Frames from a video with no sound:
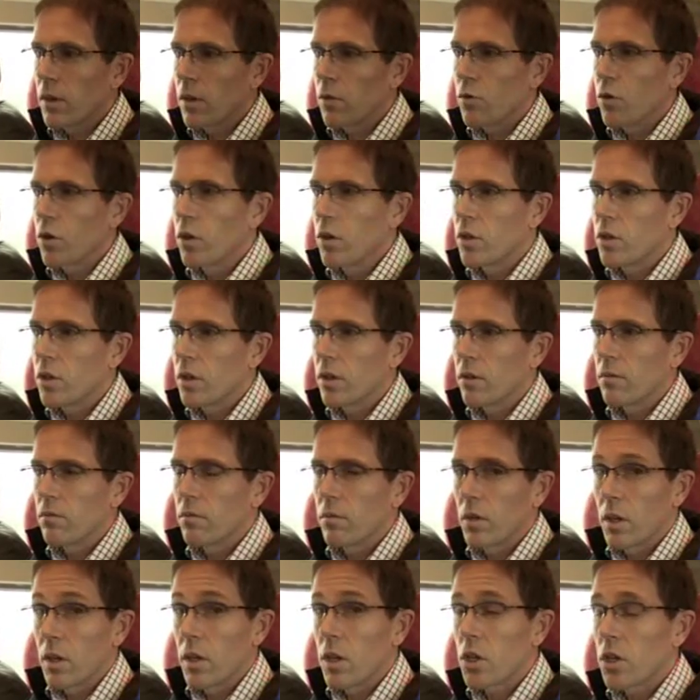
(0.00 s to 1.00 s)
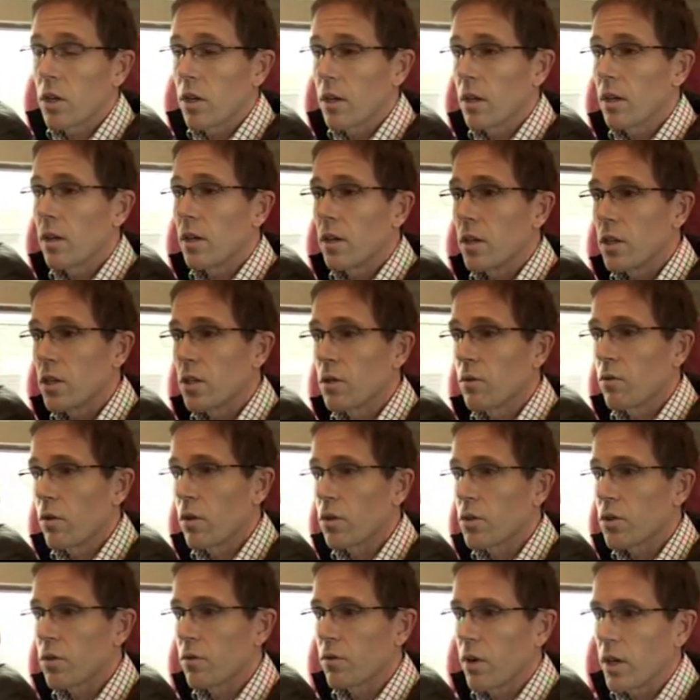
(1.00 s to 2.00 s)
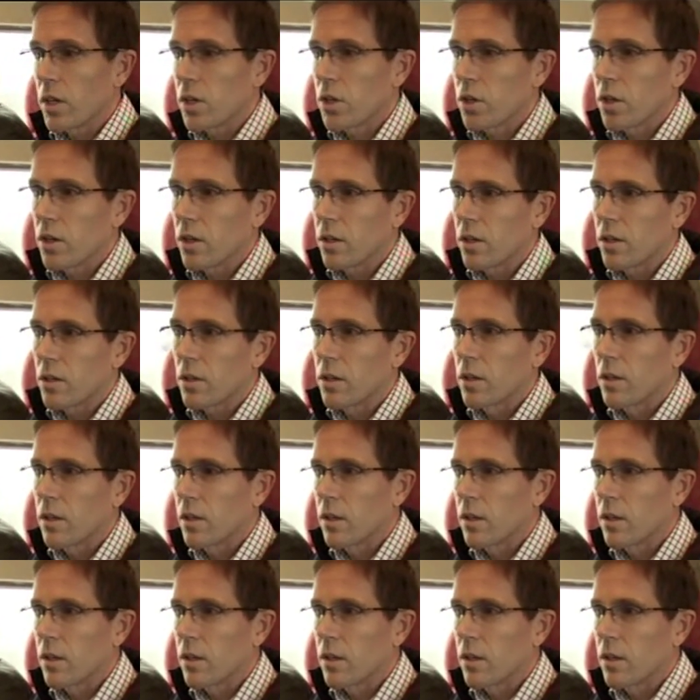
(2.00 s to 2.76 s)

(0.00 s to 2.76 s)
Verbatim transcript: the Virgin, initially at least, have lost the franchise?